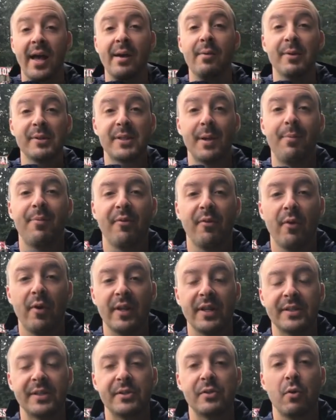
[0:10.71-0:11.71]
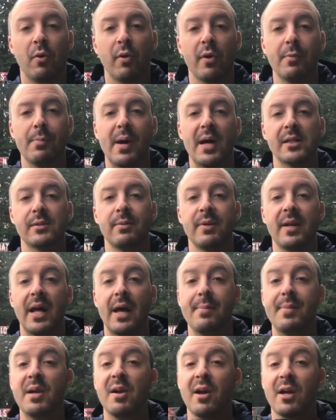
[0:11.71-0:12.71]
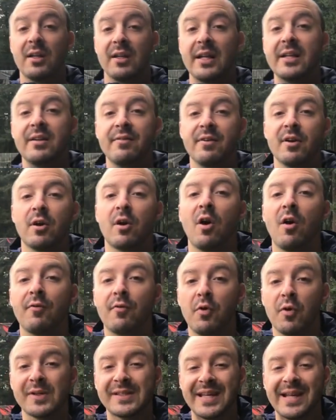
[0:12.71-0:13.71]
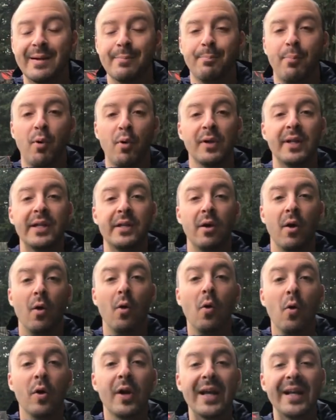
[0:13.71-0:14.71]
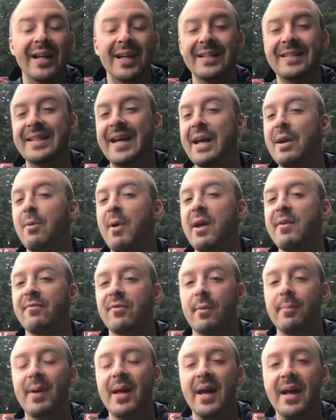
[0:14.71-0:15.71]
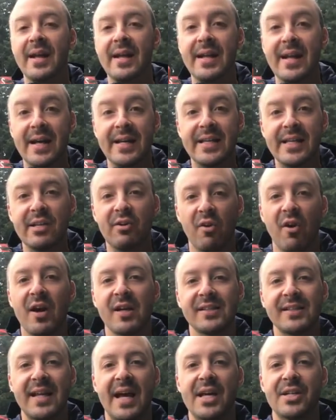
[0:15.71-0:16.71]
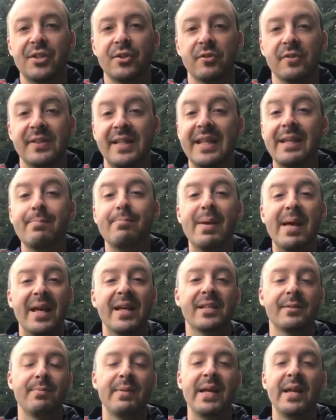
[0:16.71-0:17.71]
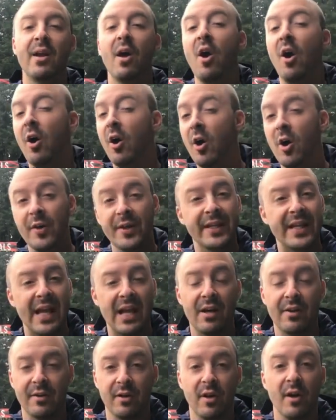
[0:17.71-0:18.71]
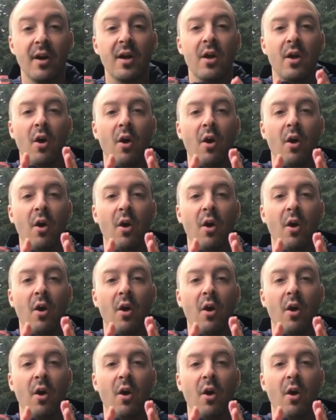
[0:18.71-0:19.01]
Hey, what's up everyone? This is Cora's Mousewood. I'm here at Glendoveer Golf Course in Portland, Oregon, a day away from Nike Cross Nationals, the biggest meet on the calendar